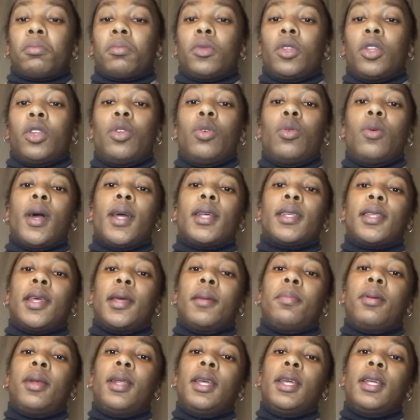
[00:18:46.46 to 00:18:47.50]
do as they
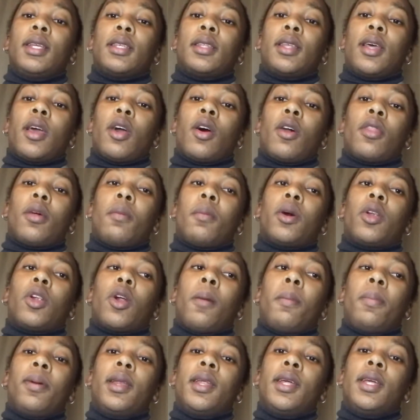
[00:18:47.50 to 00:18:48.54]
please. They are the
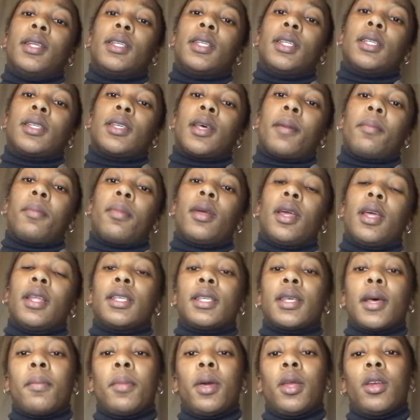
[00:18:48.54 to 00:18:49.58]
monopolies in some
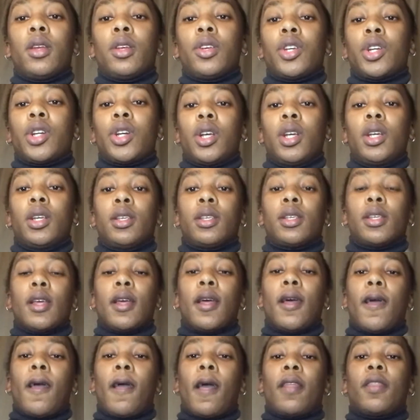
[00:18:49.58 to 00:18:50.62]
industries,
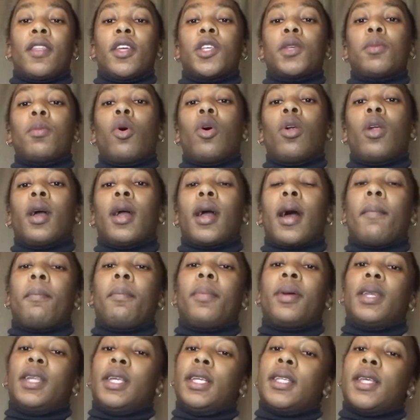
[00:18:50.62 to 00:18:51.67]
and the smaller
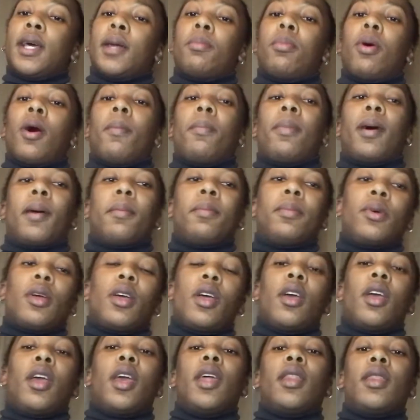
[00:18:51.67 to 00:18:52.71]
companies that pop up,
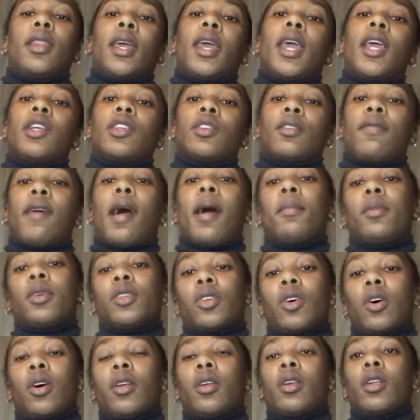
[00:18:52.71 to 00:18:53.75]
in the case of
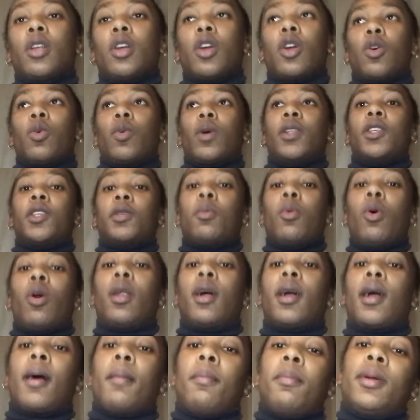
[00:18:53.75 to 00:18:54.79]
Amazon, when smaller
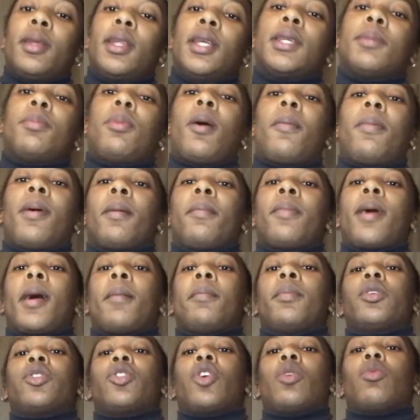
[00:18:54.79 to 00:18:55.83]
companies pop up,
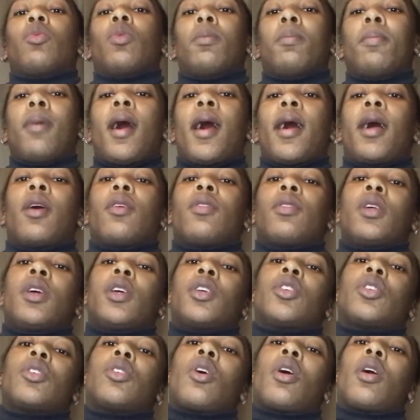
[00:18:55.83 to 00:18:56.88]
Amazon will buy out their
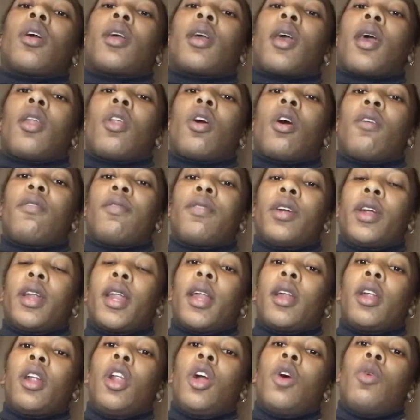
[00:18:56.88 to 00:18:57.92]
stock and offer it at
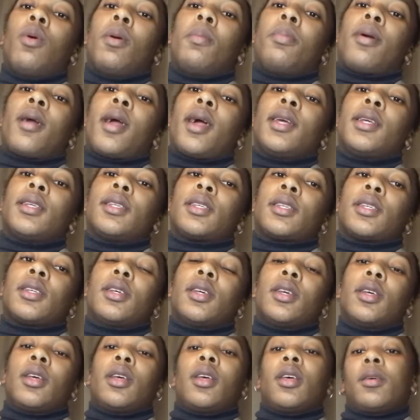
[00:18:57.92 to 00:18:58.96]
a lower price
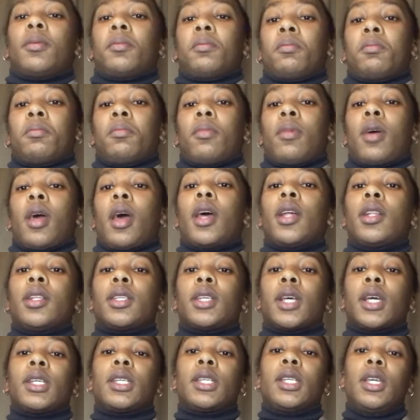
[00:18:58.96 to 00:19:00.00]
and
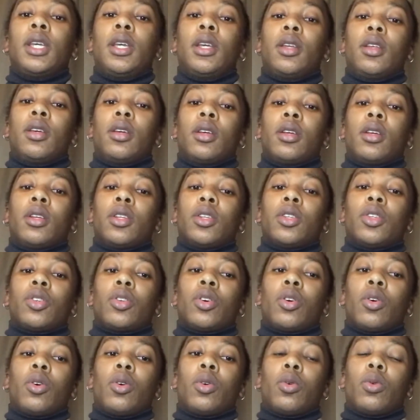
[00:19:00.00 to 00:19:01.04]
succeed.
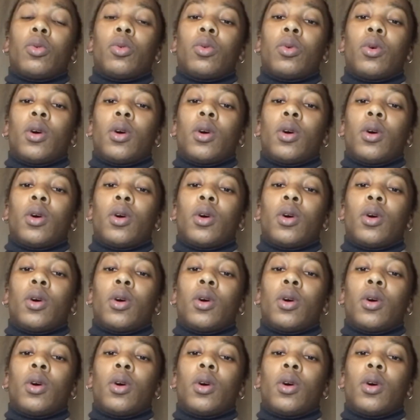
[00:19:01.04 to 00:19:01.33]
So